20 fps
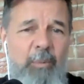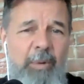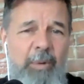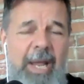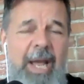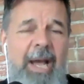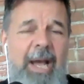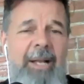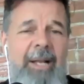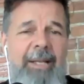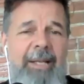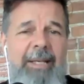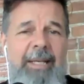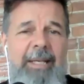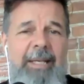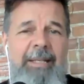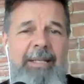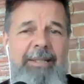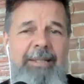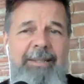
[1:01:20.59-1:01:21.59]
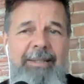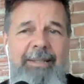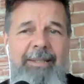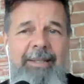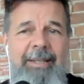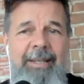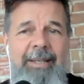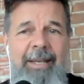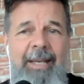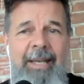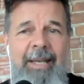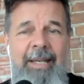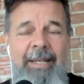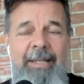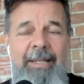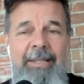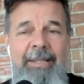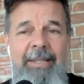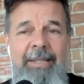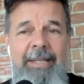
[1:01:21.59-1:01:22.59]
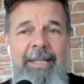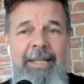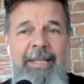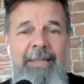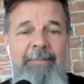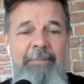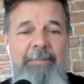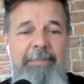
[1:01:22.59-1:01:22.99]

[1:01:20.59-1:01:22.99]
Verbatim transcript: reality and uh,